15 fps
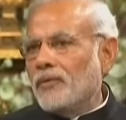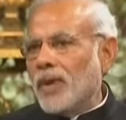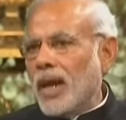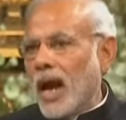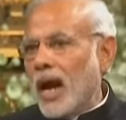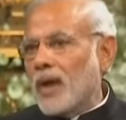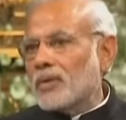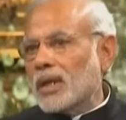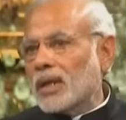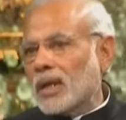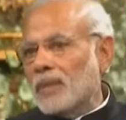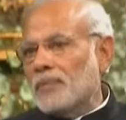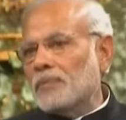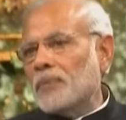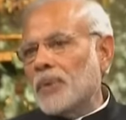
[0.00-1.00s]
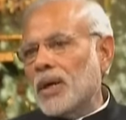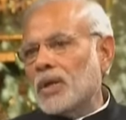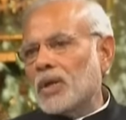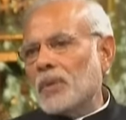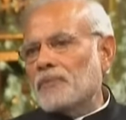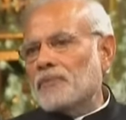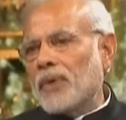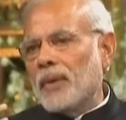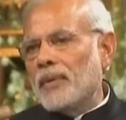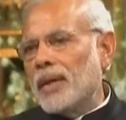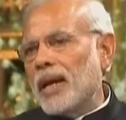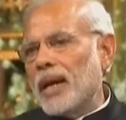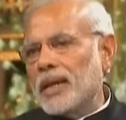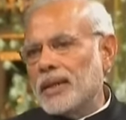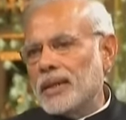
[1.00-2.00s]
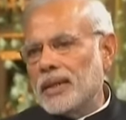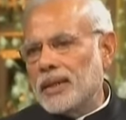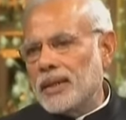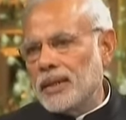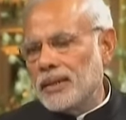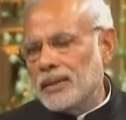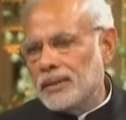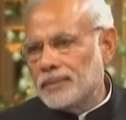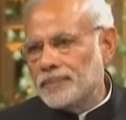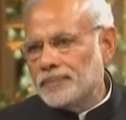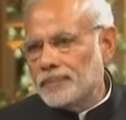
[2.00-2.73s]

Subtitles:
We have the comfort of familiarity